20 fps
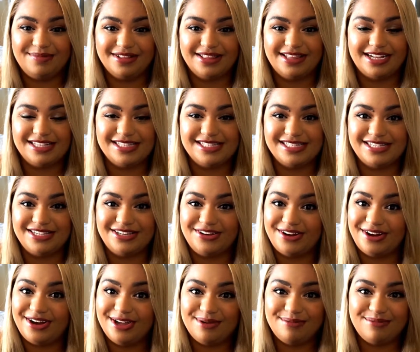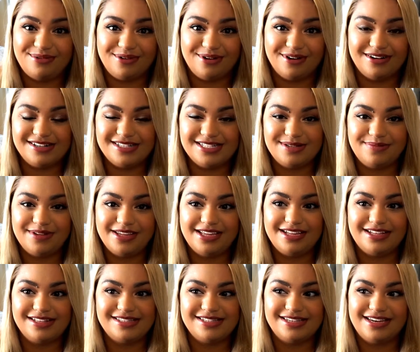but that's not important to me.
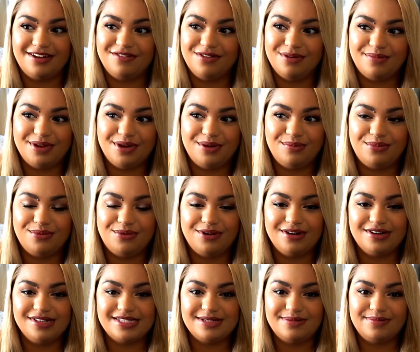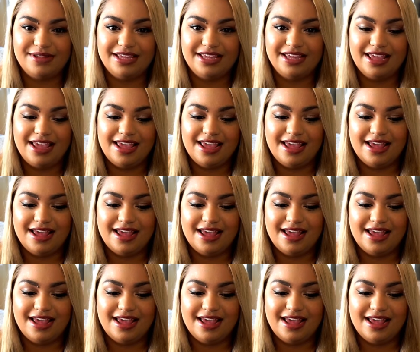It's never been important to me.